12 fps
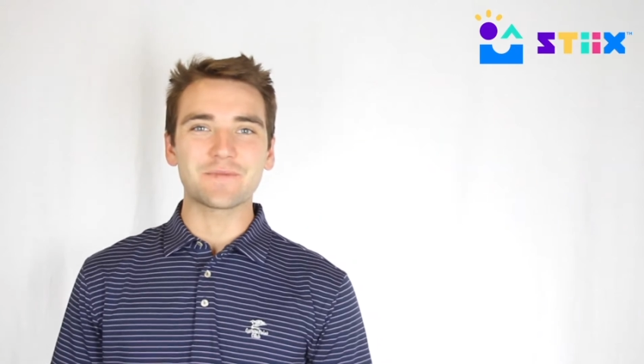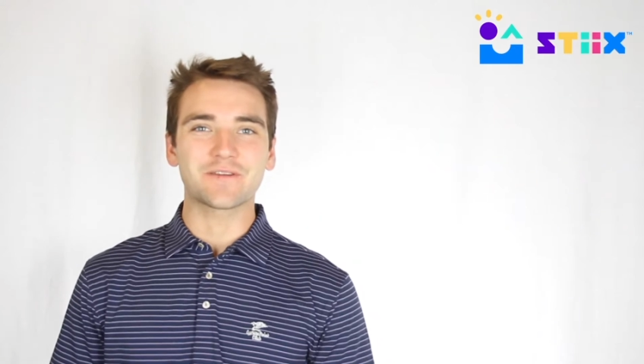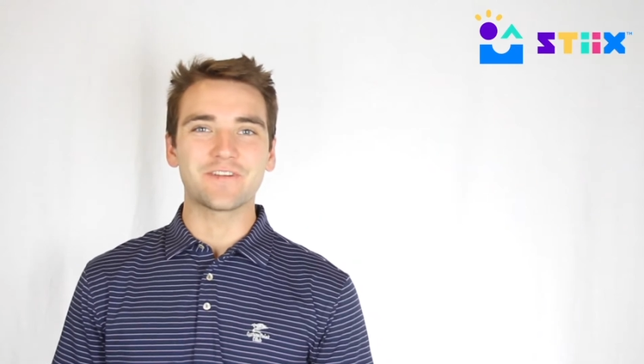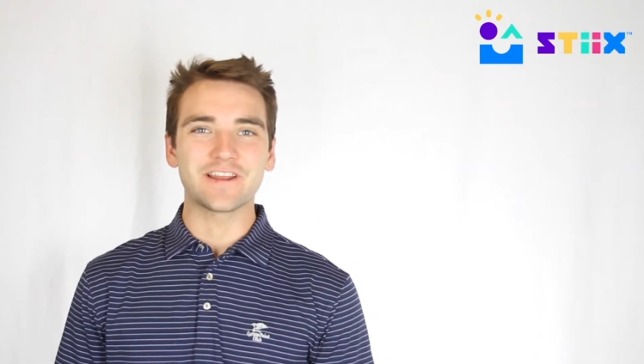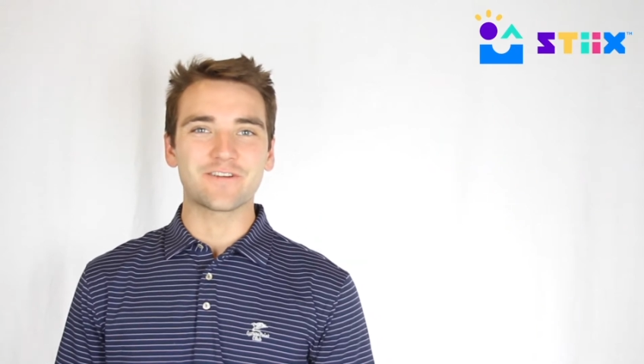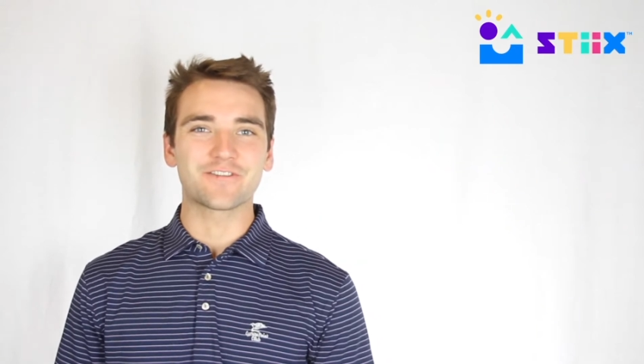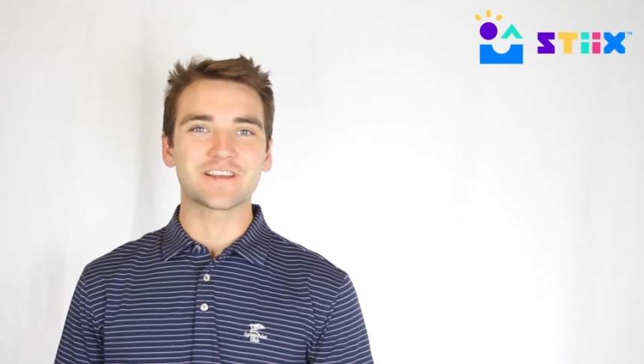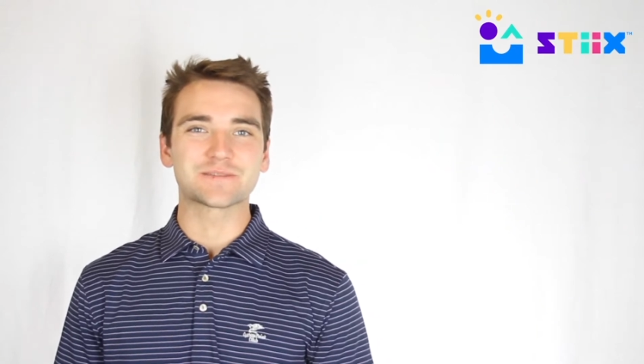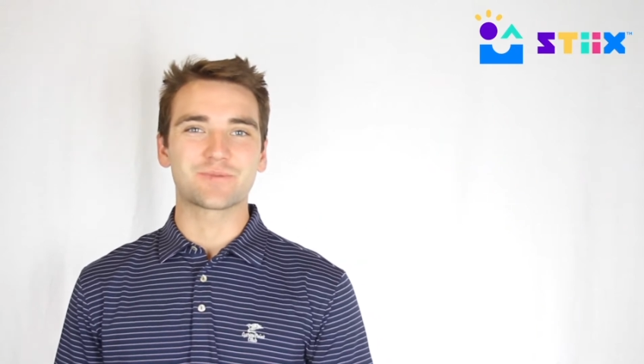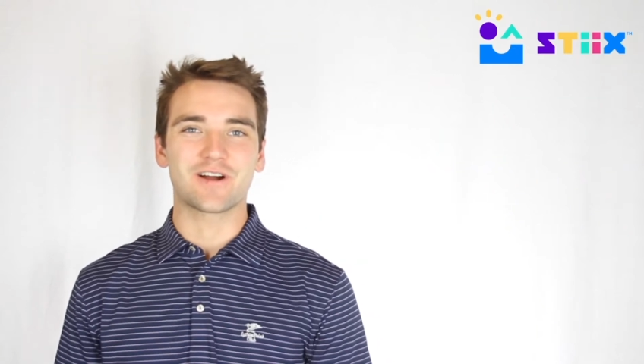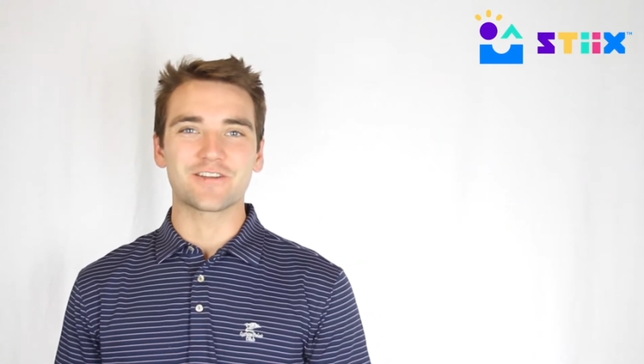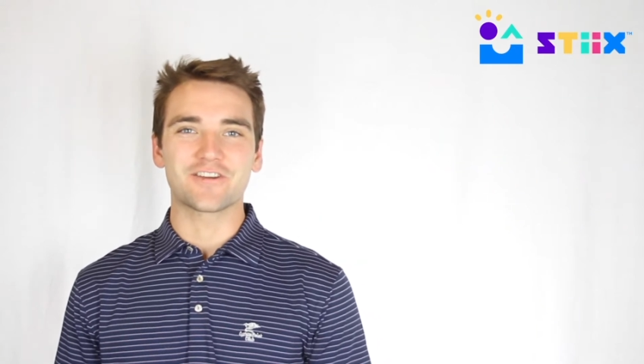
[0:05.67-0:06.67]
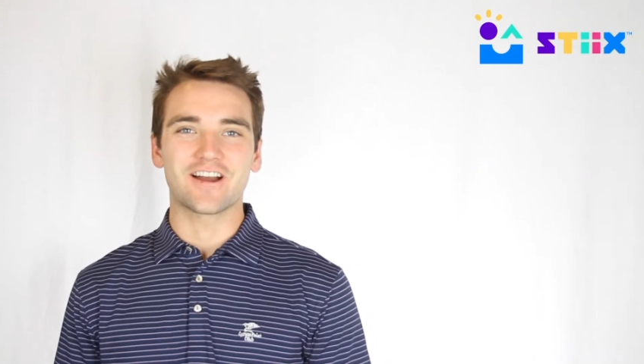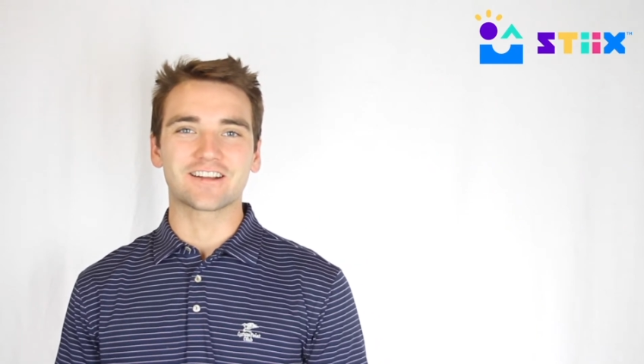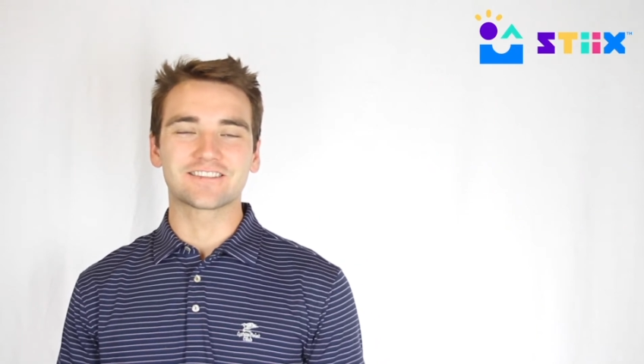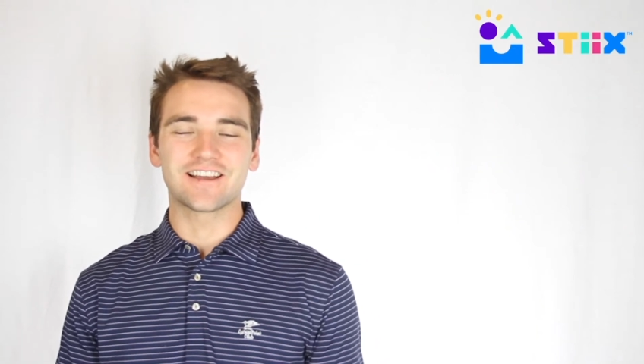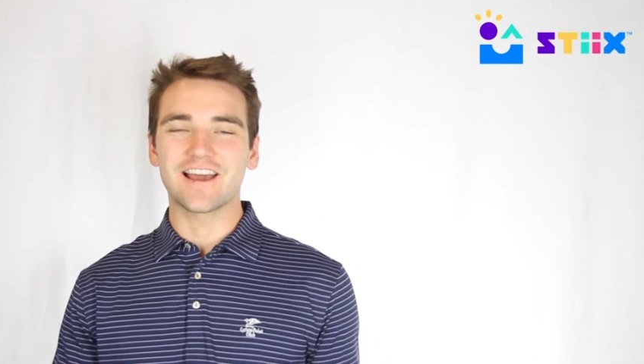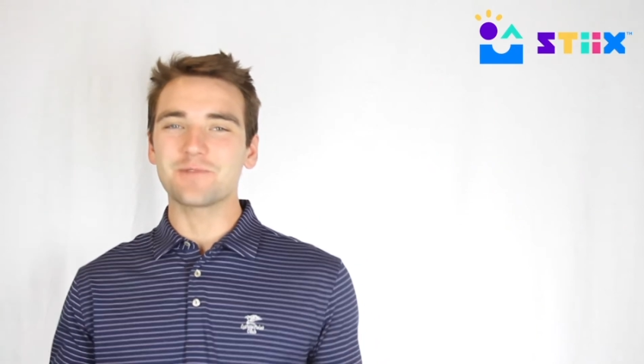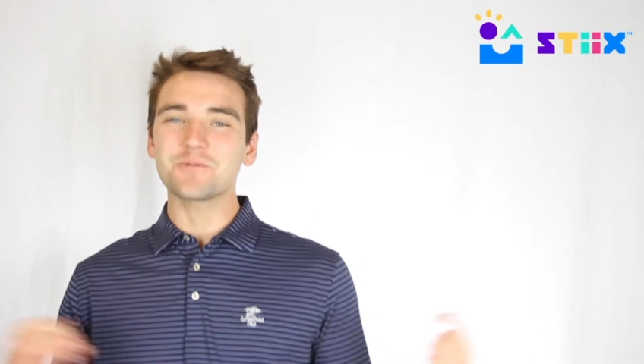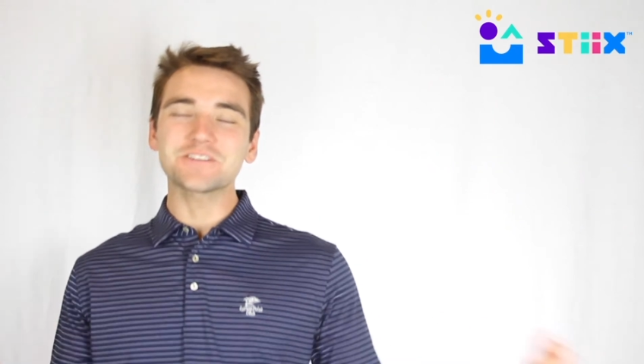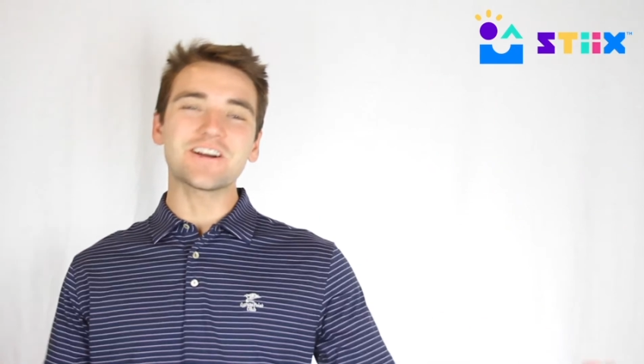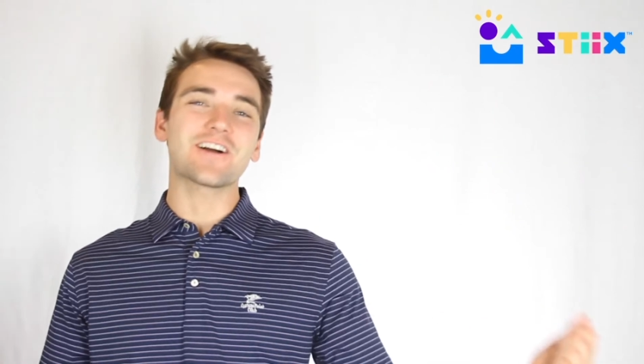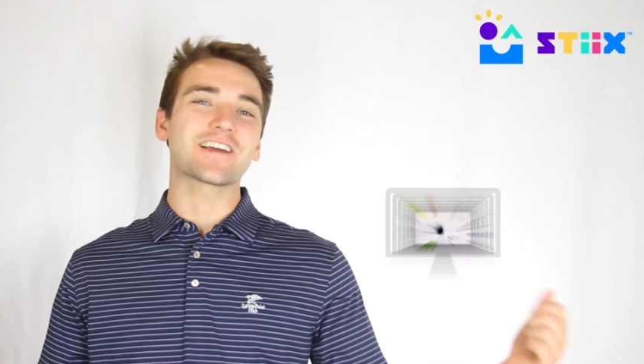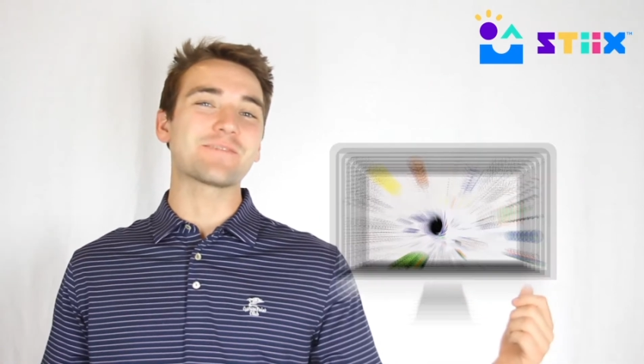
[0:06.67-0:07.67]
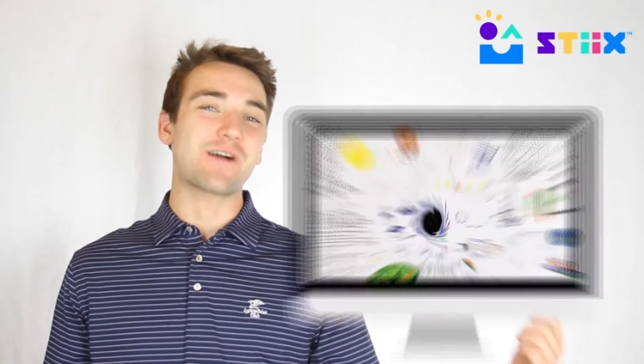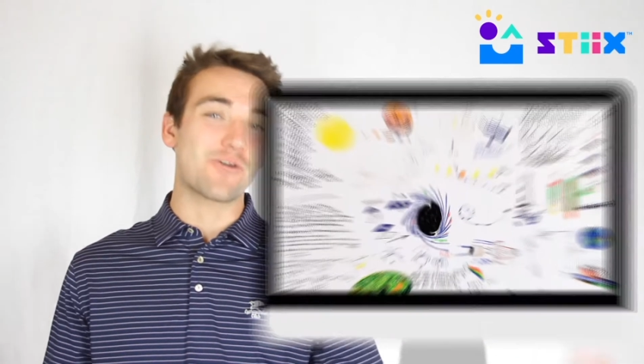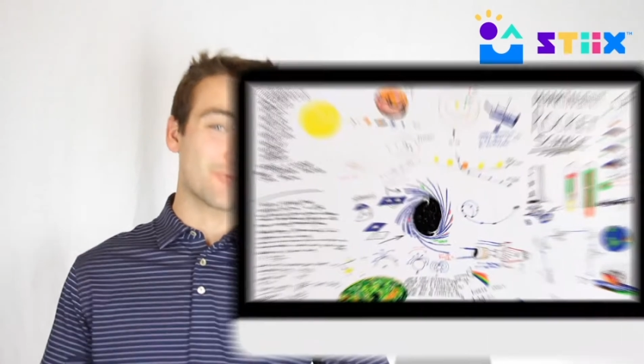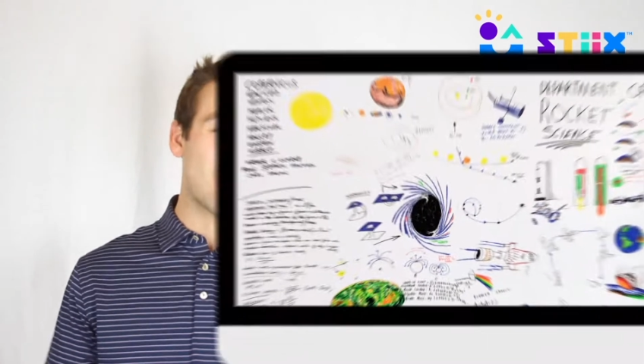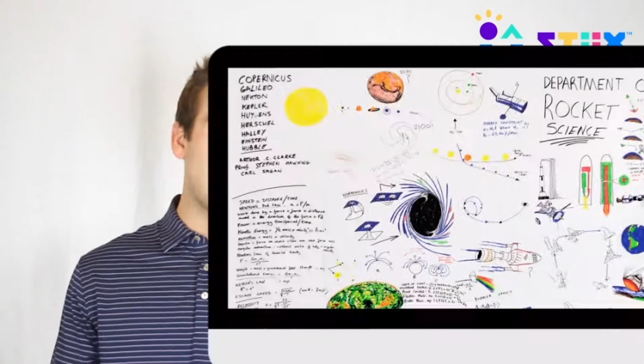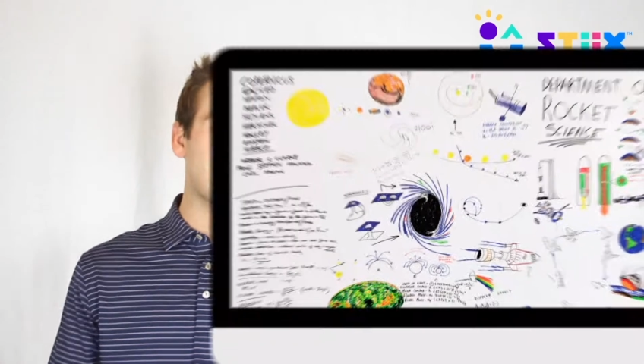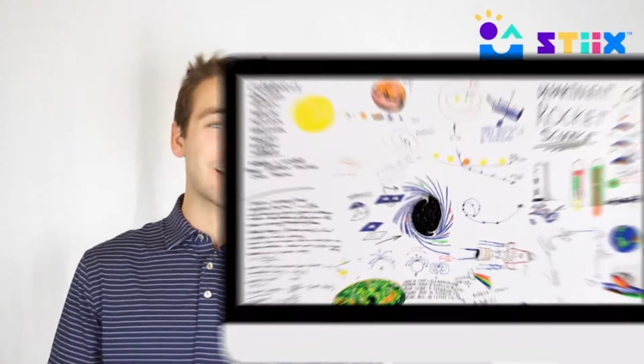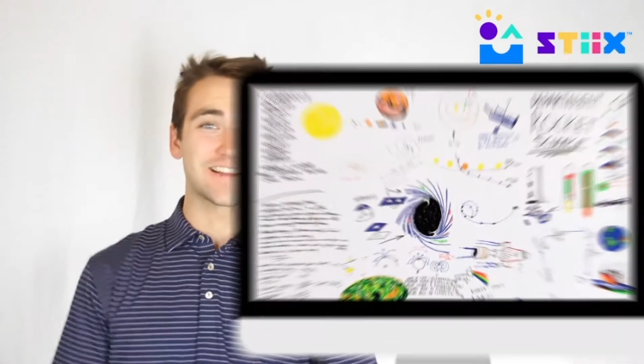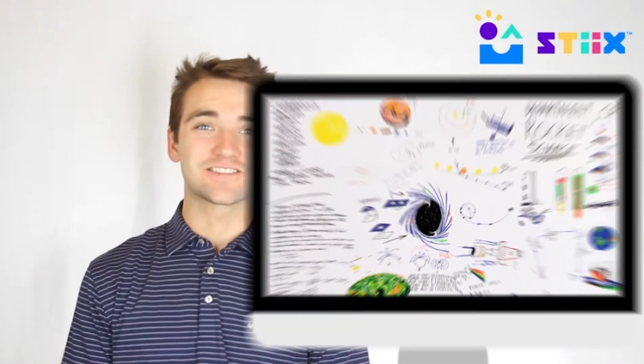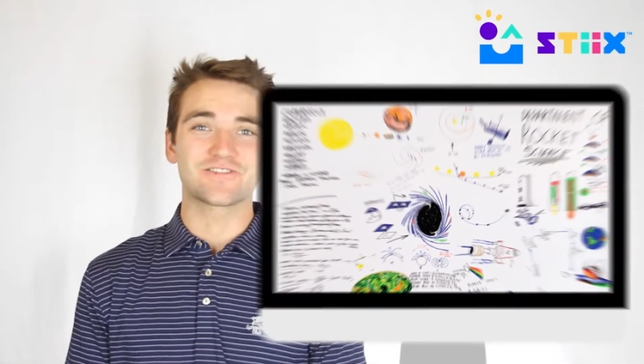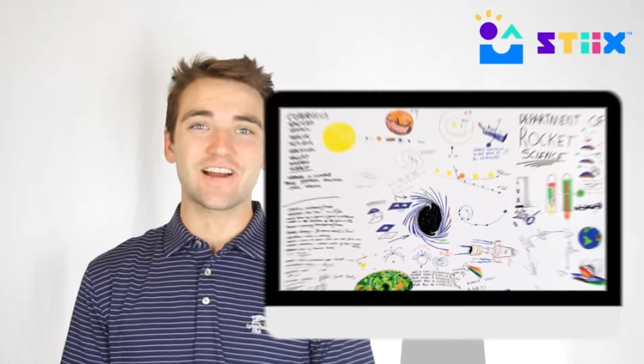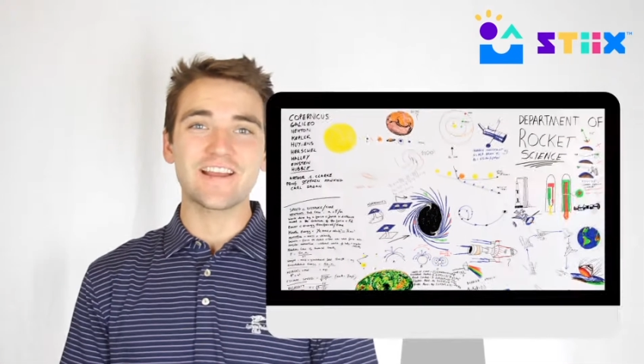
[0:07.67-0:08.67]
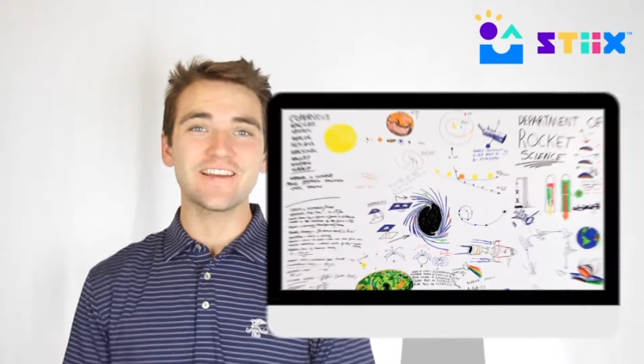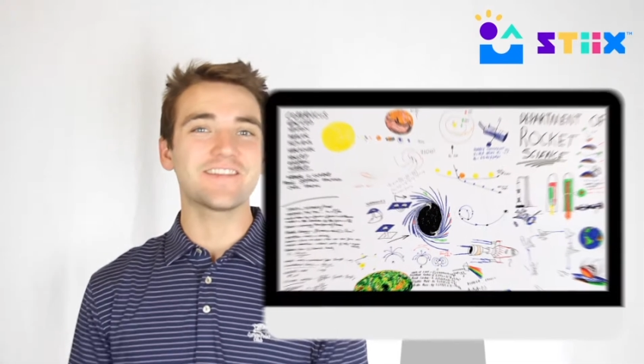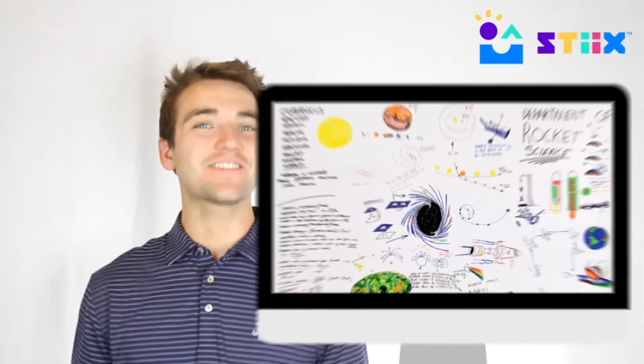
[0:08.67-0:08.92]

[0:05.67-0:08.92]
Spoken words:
video for this project. And we're talking about rockets, right?